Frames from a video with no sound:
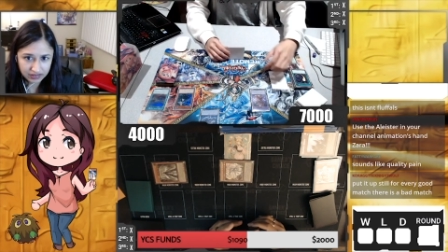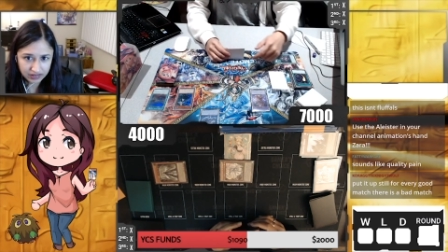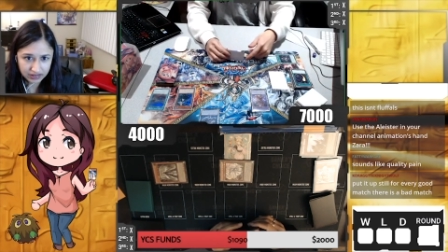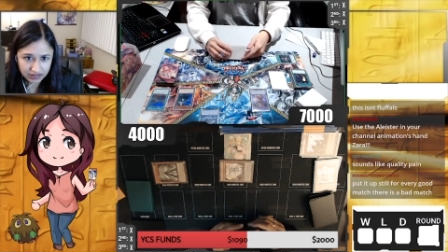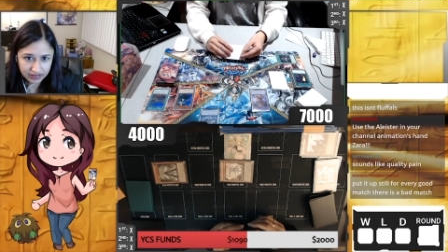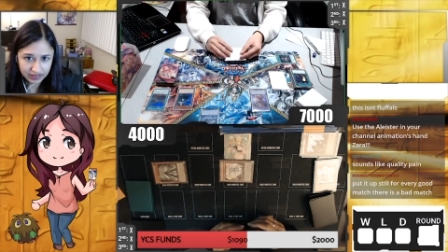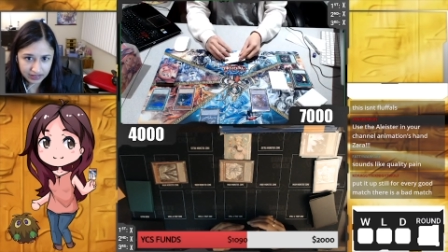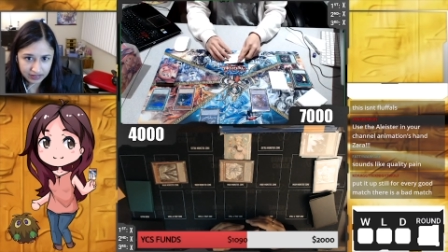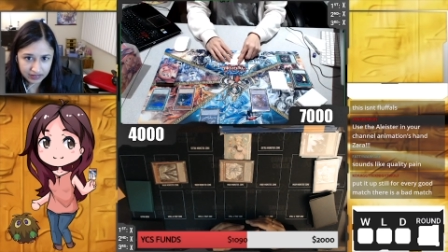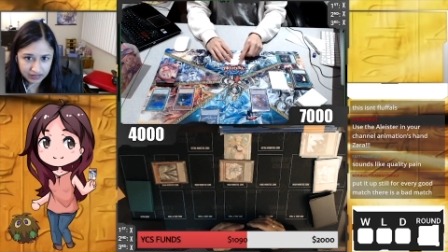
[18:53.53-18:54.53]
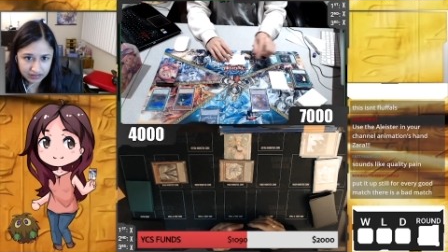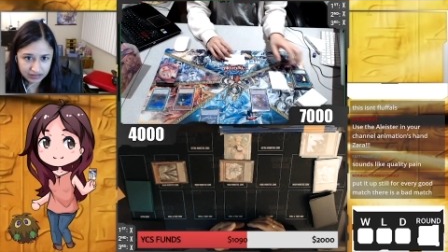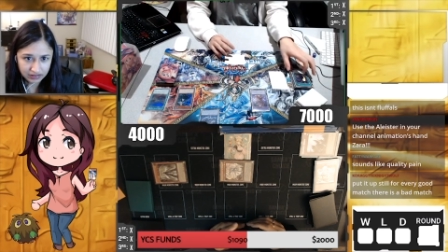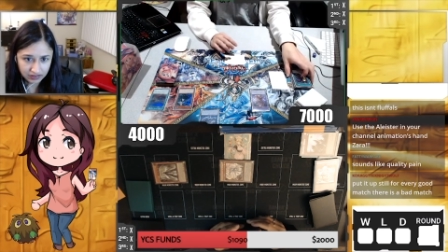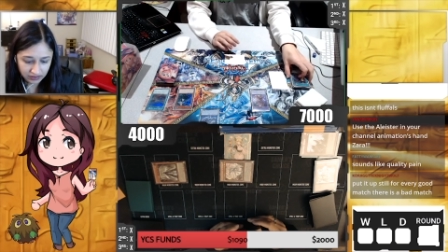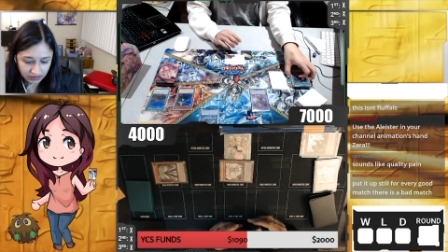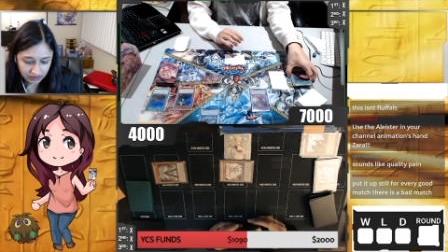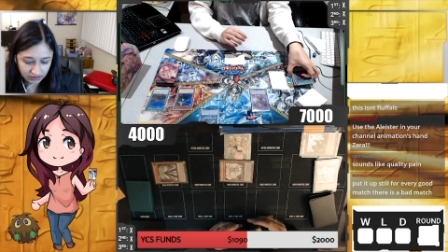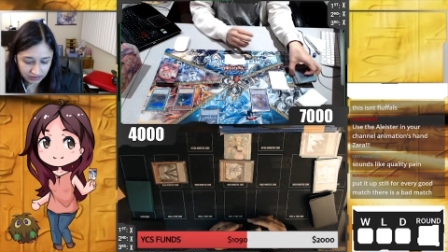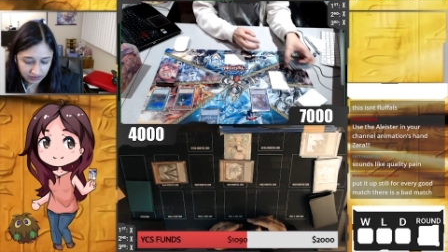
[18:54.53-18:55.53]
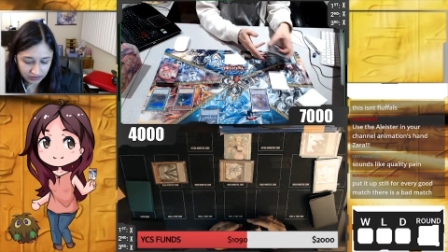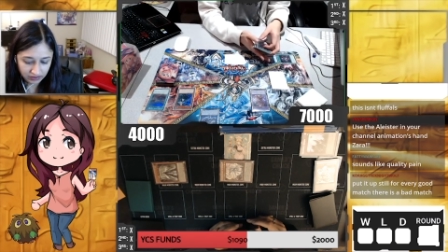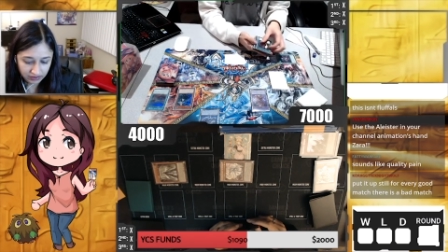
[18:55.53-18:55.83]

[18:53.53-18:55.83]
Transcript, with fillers: let me see how to do this.